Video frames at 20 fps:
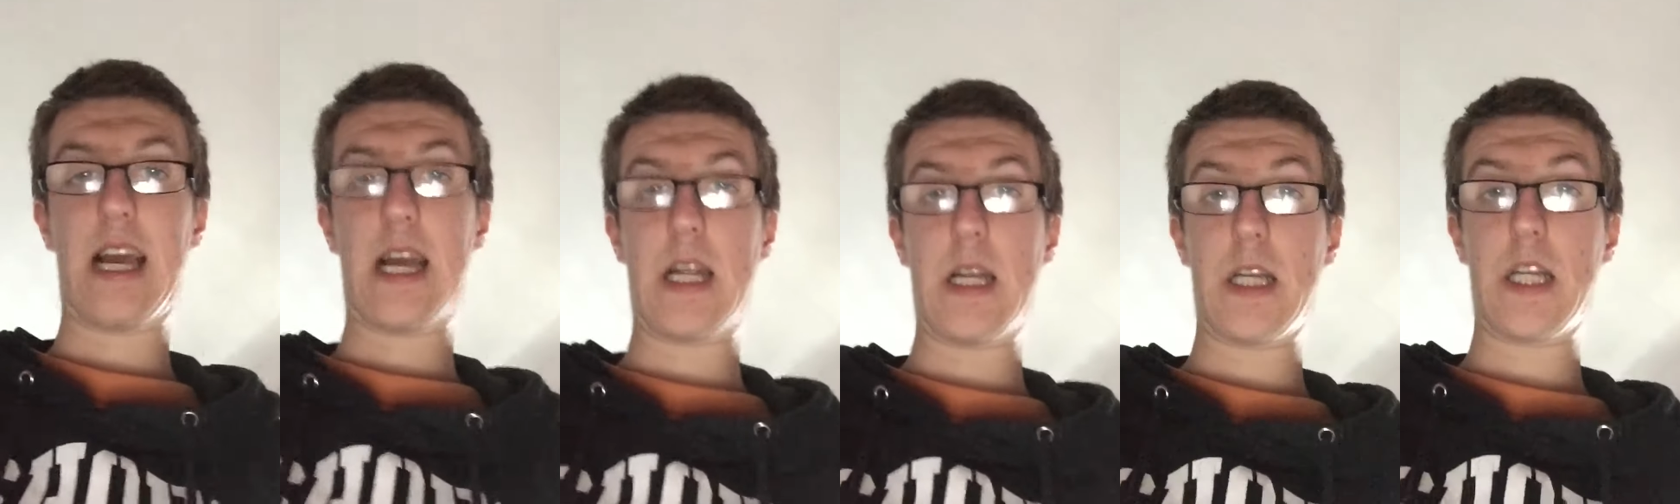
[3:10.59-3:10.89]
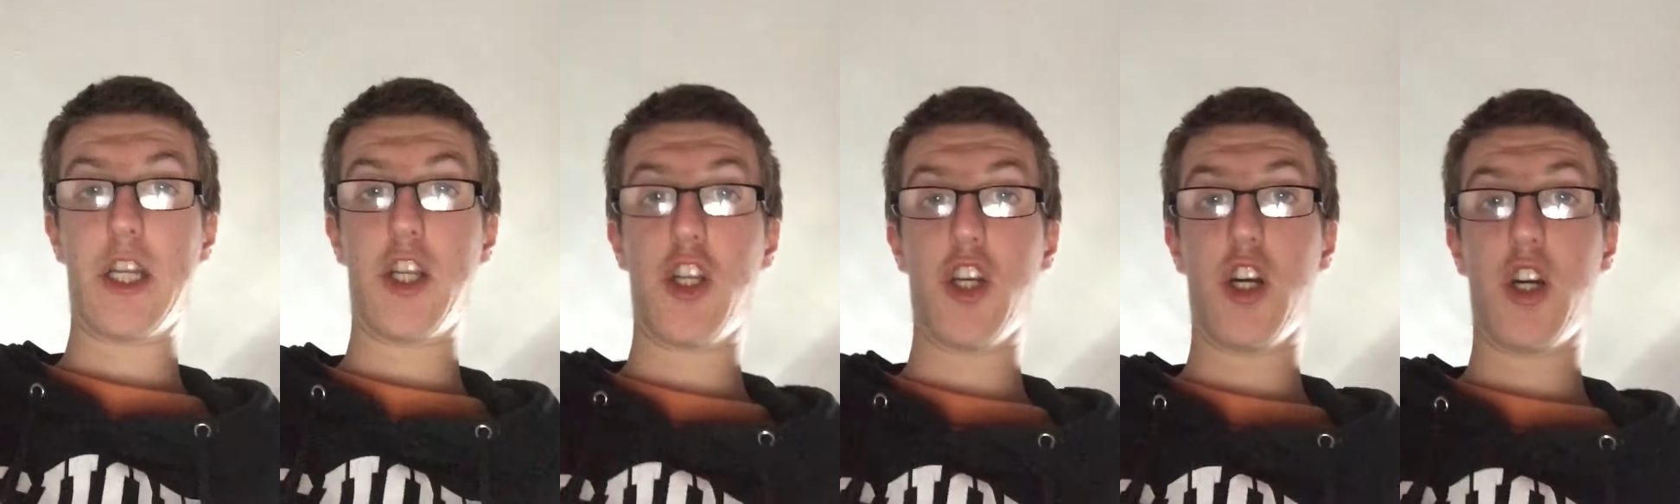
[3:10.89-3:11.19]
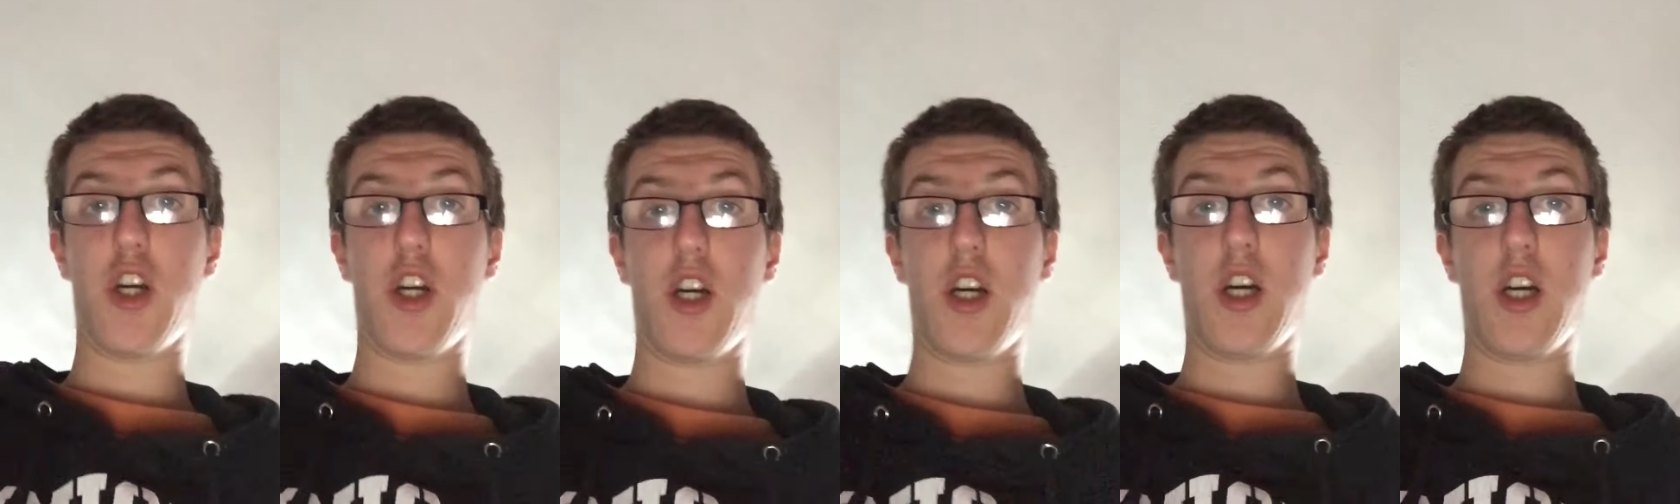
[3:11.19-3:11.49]
and
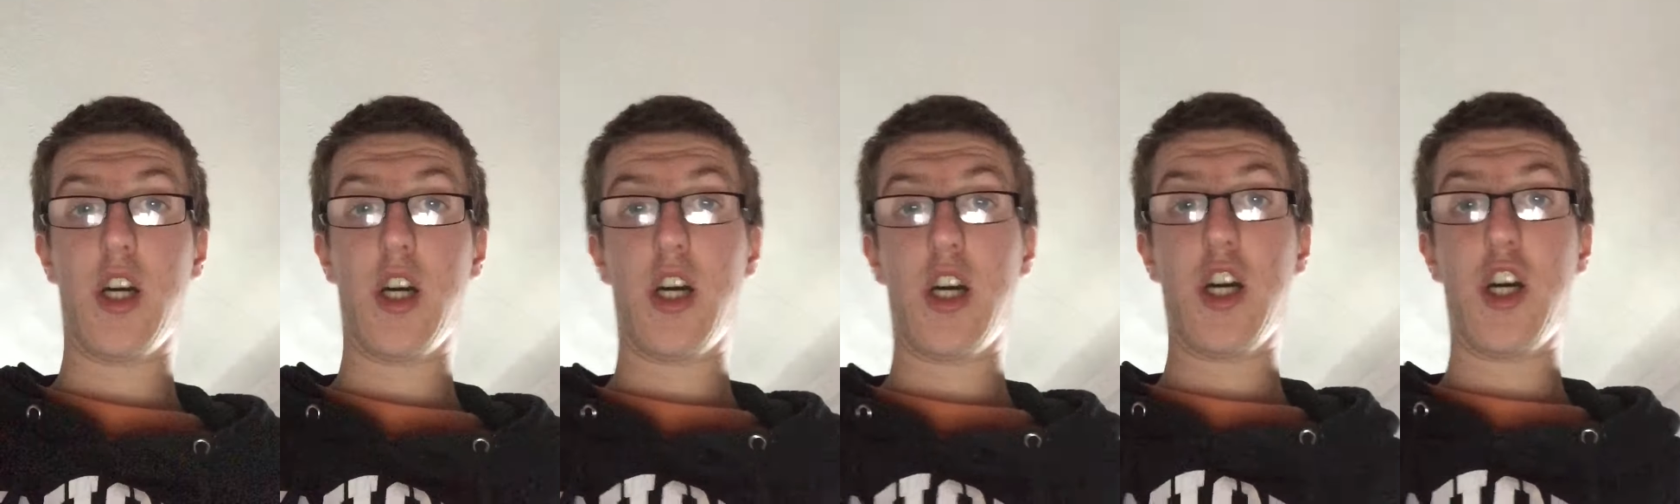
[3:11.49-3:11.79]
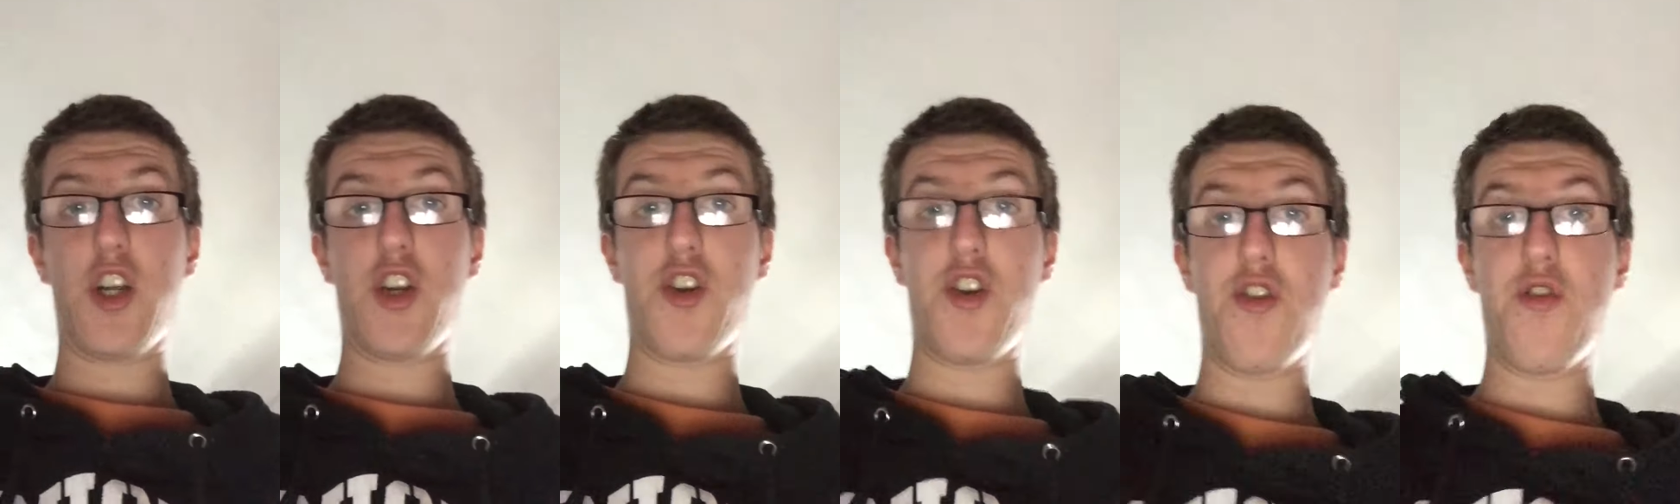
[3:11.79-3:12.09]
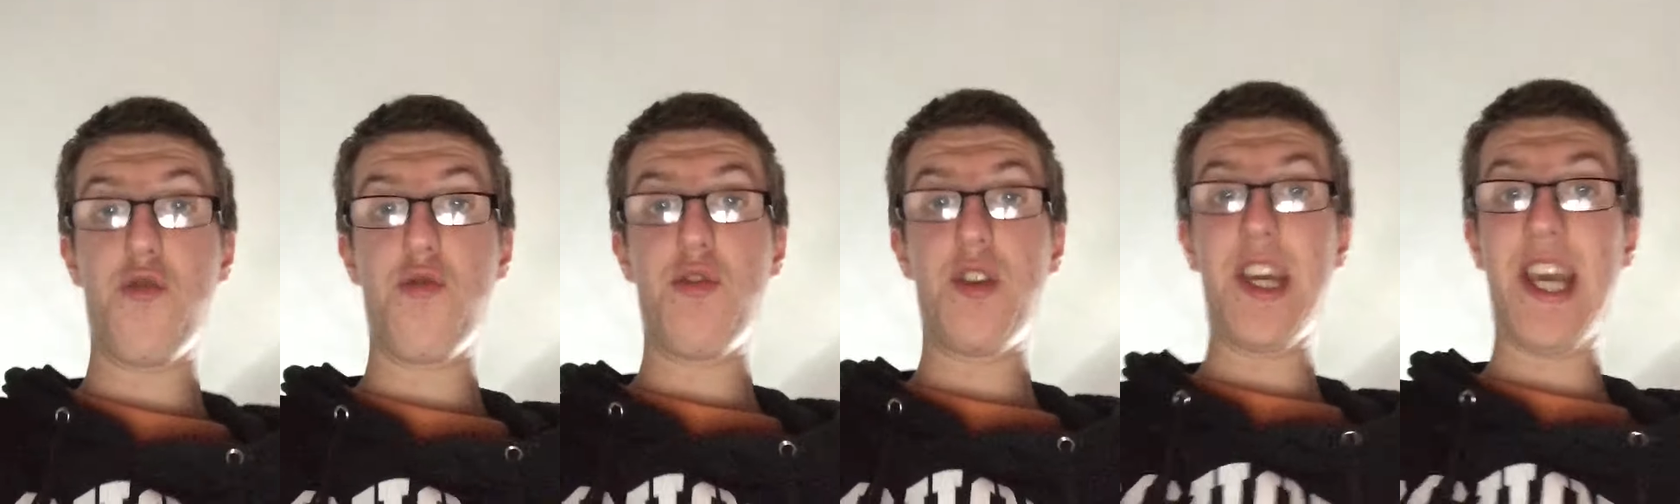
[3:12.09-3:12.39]
New
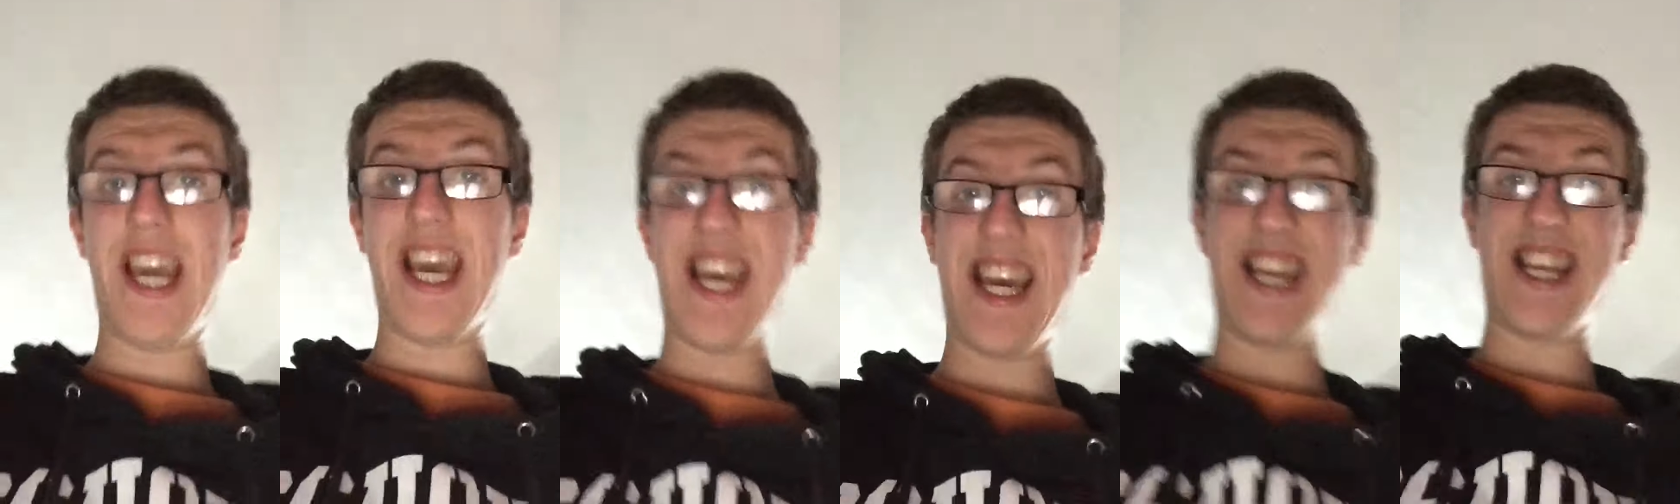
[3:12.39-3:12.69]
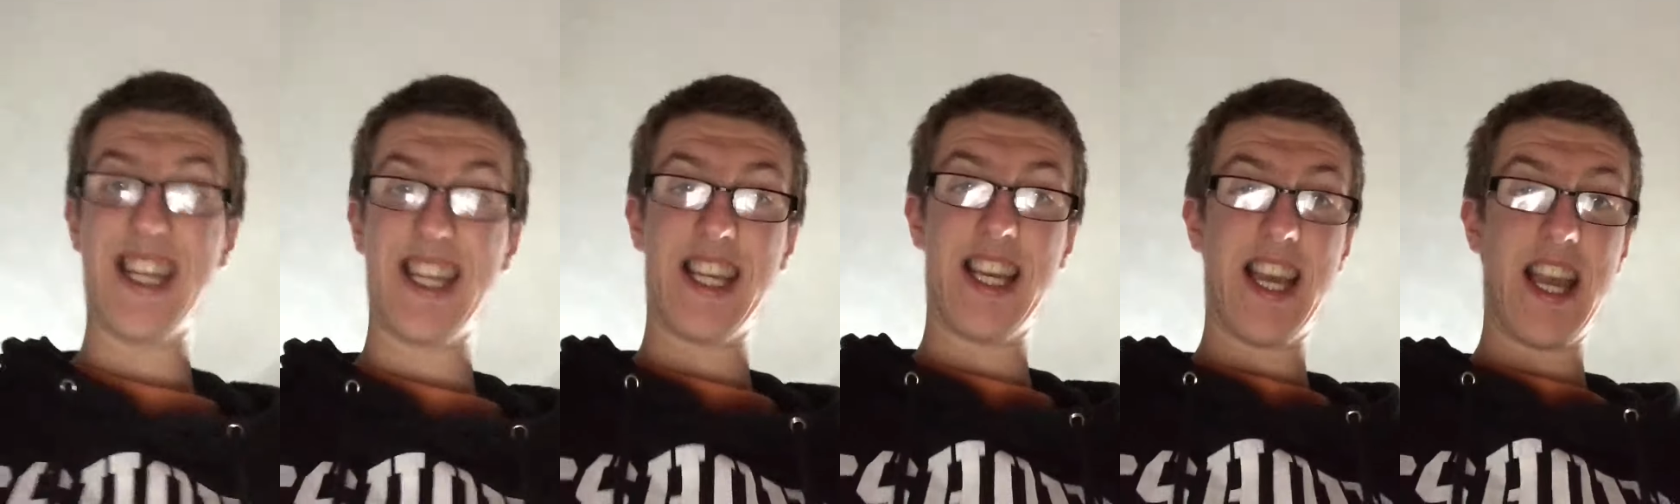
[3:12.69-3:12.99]
Year's